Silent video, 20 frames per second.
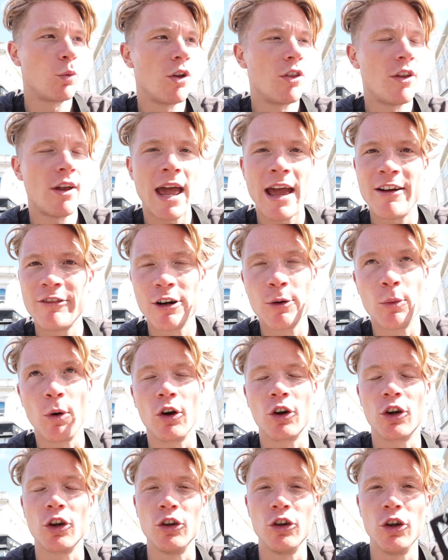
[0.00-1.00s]
one that
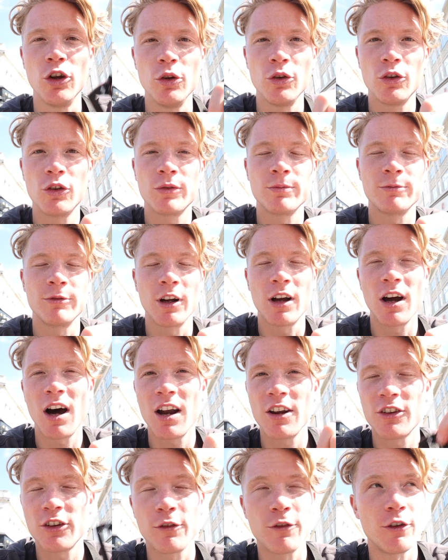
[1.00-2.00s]
everyone can use,
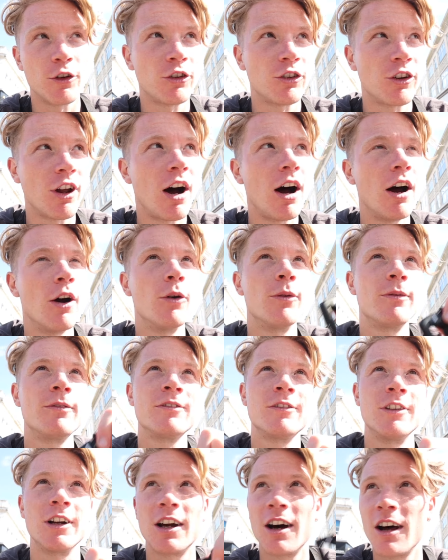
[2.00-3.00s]
regardless of your style,
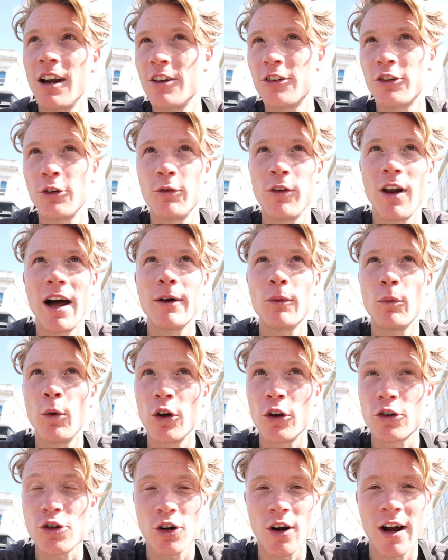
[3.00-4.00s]
regardless of like
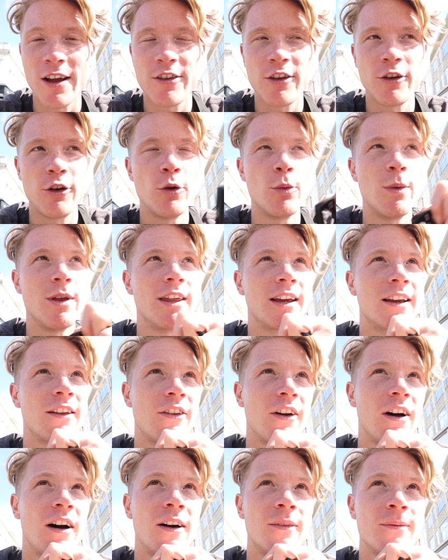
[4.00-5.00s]
what you're trying to do with the
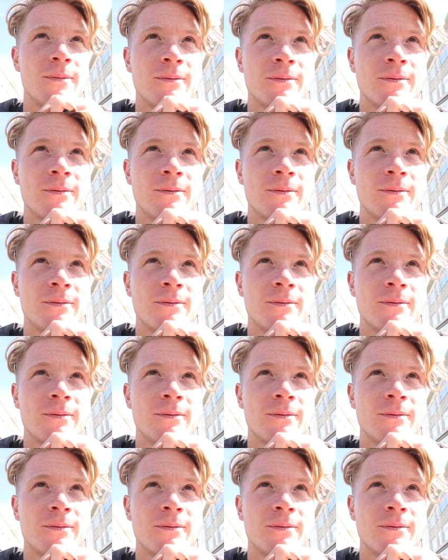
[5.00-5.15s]
guitar.